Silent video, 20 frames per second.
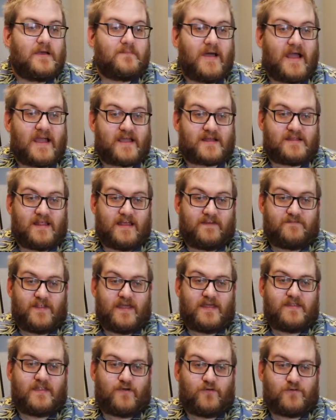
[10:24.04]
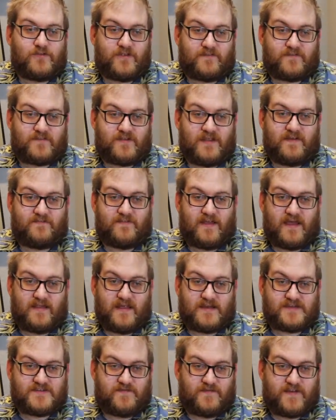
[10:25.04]
Matt Cleveley, the owner of Cleveley
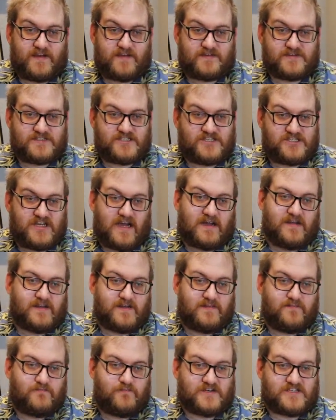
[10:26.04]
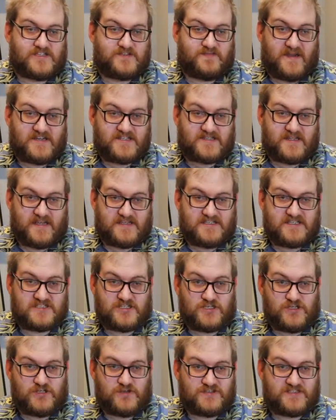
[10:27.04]
Electric Vehicles in Cheltenham, which specialises
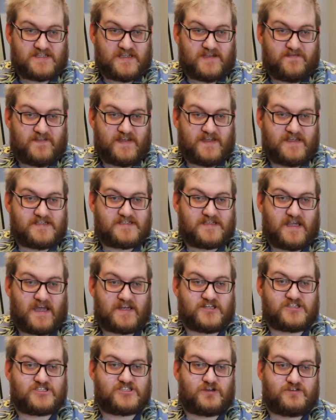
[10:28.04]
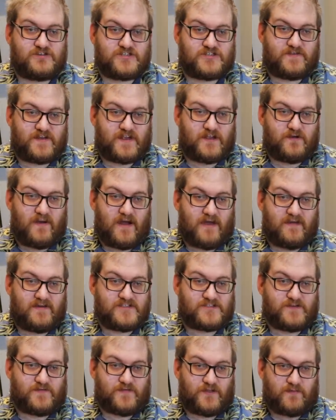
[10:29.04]
in used EVs, had a surge of
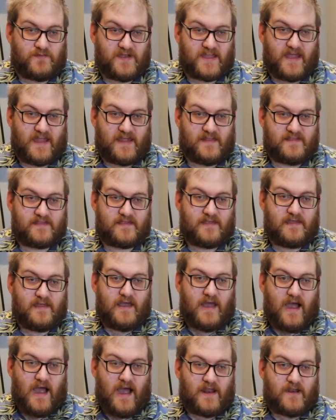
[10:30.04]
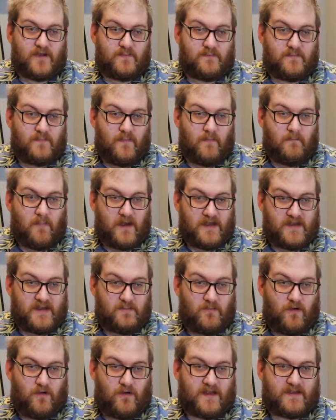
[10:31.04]
inquiries over the weekend and on Monday
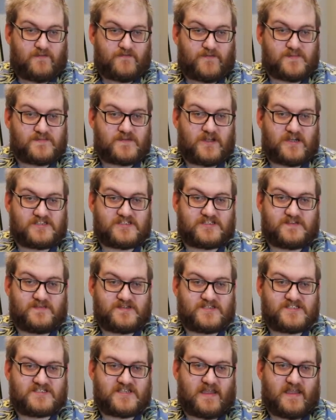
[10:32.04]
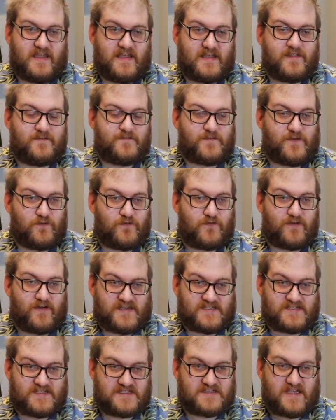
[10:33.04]
morning from customers citing the fuel
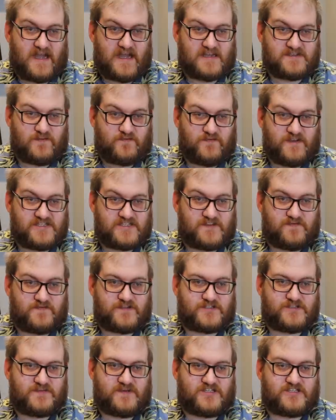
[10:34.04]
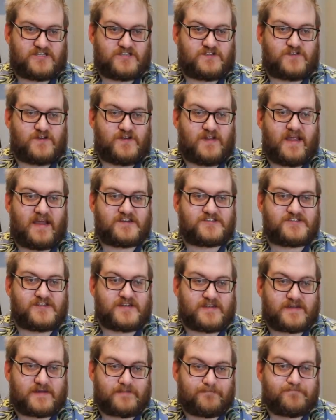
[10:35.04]
crisis as a reason for switching to
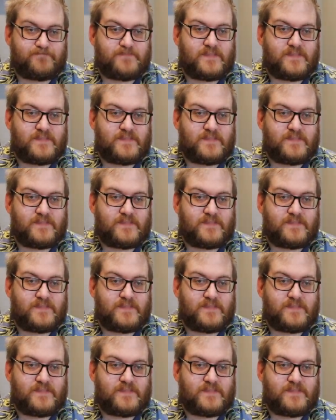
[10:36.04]
electric.